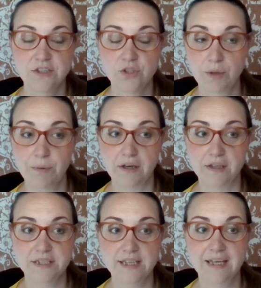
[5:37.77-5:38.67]
Soy
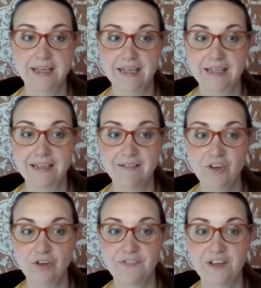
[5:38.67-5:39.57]
products can
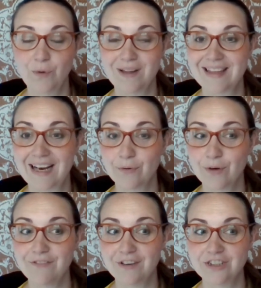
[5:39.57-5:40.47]
interfere with
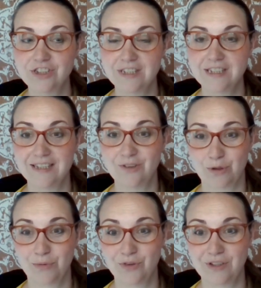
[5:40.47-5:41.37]
thyroid function and
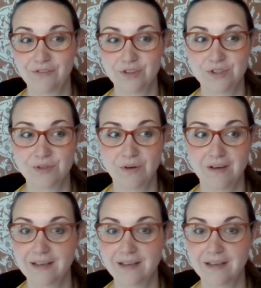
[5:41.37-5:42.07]
hormone levels.